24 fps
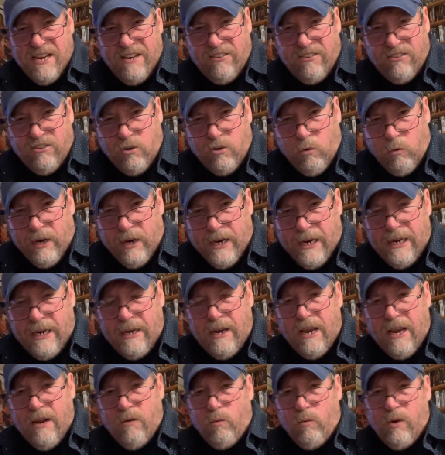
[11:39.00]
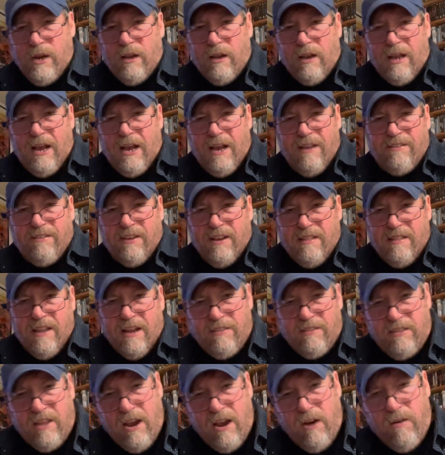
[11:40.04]
screen and realizing
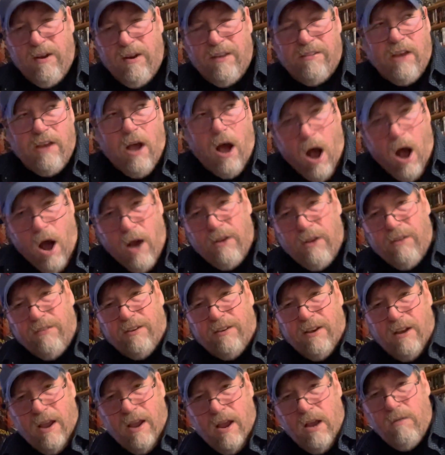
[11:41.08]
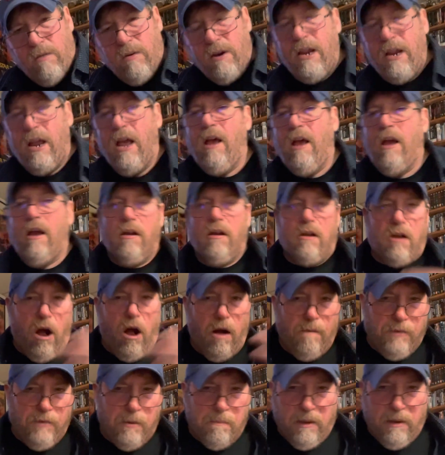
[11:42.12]
that there is Otis and Henry
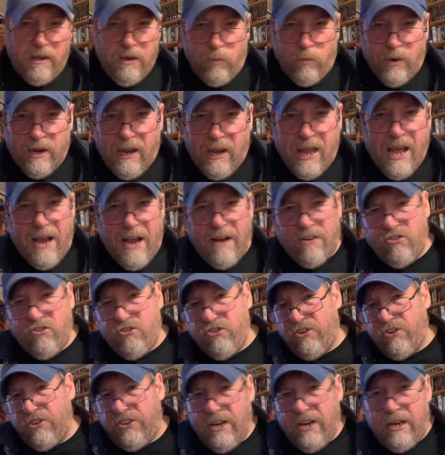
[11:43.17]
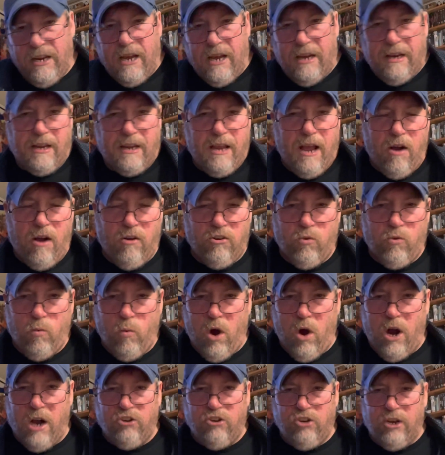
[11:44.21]
comfortably relaxed, just sitting on a couch
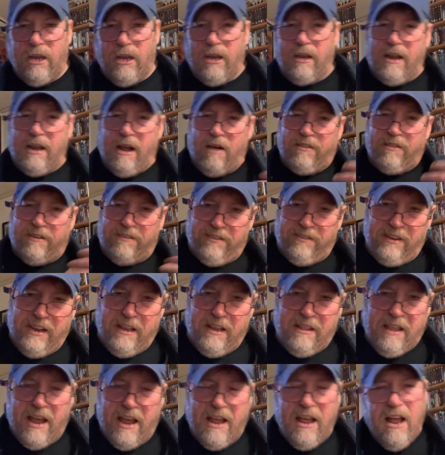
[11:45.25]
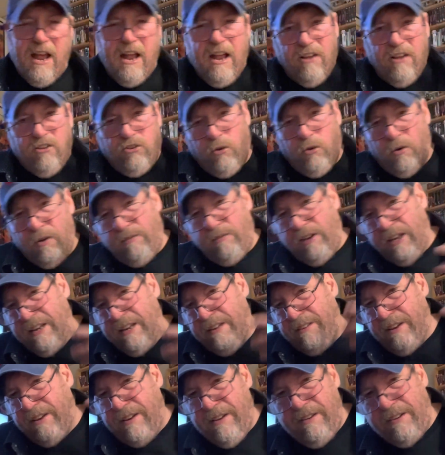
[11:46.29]
watching it. Now, the scene that sort of
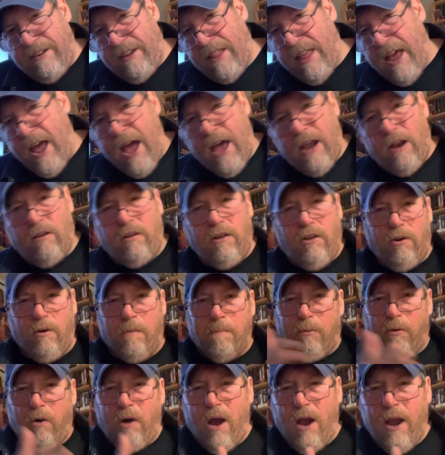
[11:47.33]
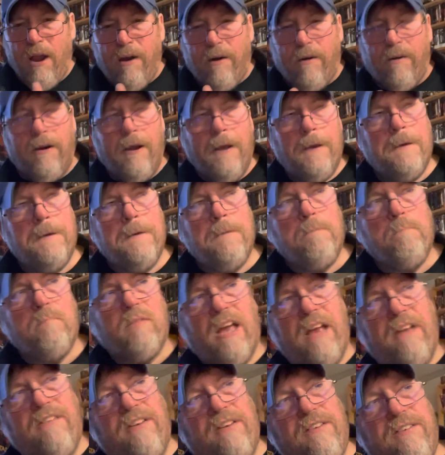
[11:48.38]
leads into that a little prior is a